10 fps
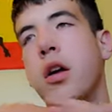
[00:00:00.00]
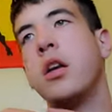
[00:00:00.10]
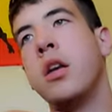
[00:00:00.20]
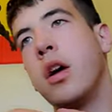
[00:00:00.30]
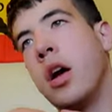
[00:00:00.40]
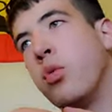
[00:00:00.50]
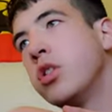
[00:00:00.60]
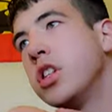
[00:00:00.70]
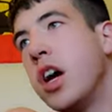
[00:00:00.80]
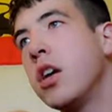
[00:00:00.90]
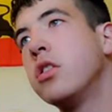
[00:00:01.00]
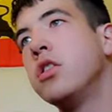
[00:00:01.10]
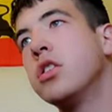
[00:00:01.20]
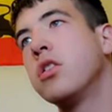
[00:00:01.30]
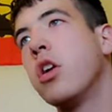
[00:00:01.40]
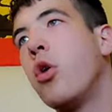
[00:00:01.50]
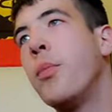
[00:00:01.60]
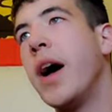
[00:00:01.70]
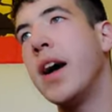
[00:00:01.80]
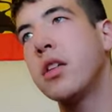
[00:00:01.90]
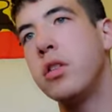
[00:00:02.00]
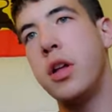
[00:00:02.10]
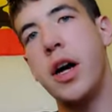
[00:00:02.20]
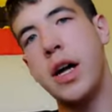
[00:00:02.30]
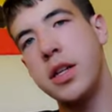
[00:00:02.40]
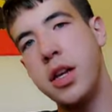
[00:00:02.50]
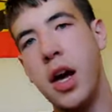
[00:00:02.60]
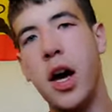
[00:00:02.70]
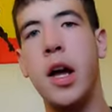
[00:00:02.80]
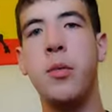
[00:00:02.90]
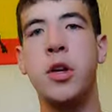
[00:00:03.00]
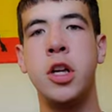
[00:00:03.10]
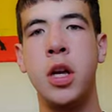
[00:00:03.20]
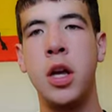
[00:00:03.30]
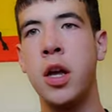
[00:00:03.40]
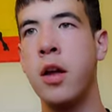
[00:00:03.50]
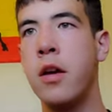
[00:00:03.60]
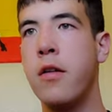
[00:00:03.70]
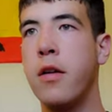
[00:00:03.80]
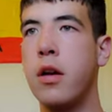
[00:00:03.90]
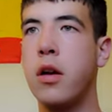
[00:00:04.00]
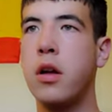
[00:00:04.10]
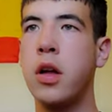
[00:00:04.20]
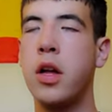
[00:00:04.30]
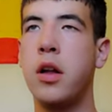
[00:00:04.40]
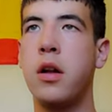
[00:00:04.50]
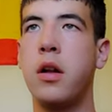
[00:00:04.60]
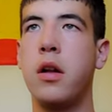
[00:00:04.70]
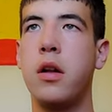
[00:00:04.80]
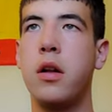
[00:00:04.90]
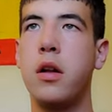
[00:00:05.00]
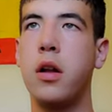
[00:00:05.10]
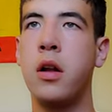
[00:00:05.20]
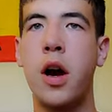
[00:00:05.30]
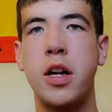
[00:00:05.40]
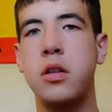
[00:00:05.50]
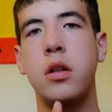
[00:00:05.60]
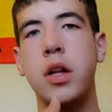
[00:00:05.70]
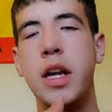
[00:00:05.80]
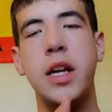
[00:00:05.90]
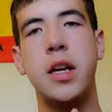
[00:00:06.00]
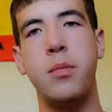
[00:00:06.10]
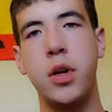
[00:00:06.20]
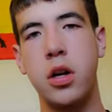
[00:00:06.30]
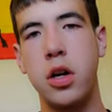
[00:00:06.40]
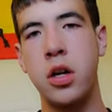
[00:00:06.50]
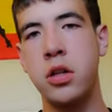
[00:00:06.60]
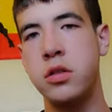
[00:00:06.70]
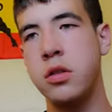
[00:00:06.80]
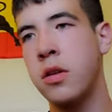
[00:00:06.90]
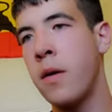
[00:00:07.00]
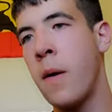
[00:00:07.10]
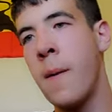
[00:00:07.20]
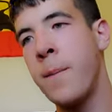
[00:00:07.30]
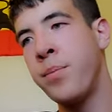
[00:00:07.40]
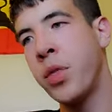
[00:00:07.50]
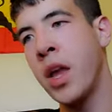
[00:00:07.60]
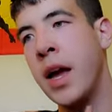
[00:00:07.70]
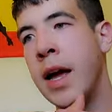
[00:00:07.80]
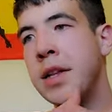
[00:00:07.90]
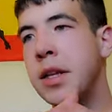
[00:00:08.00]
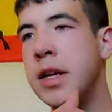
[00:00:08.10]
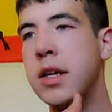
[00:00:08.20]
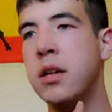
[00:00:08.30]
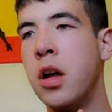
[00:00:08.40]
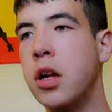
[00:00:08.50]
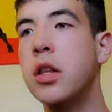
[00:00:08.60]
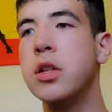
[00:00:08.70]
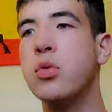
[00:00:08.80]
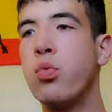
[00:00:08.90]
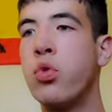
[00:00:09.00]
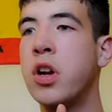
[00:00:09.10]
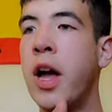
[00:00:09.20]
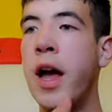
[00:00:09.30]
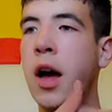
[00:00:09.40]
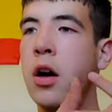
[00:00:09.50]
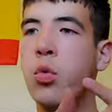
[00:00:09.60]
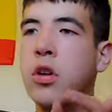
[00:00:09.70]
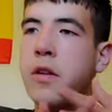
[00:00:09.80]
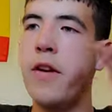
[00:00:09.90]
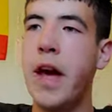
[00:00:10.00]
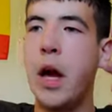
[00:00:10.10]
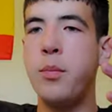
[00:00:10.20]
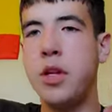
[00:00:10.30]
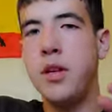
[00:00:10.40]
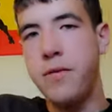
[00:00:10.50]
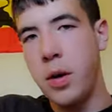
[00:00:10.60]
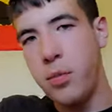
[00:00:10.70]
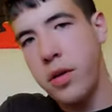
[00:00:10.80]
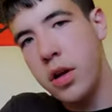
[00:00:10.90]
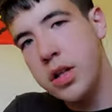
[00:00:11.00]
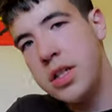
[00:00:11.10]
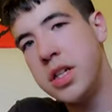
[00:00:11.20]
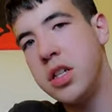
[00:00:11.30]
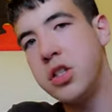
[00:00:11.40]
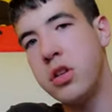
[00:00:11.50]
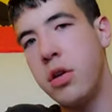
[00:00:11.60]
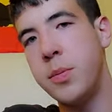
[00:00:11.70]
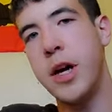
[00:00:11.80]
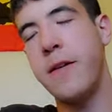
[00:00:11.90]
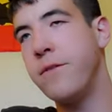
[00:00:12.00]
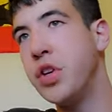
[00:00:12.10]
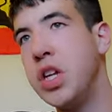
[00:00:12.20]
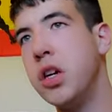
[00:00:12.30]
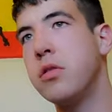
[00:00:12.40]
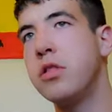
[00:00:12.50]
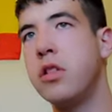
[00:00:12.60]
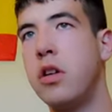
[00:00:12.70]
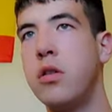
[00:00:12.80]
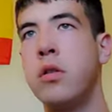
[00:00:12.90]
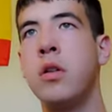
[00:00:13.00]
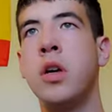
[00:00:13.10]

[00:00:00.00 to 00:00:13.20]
and I wish I could just go back to that time and not delete it because that none of this would would have happened if I probably didn't show him that video. So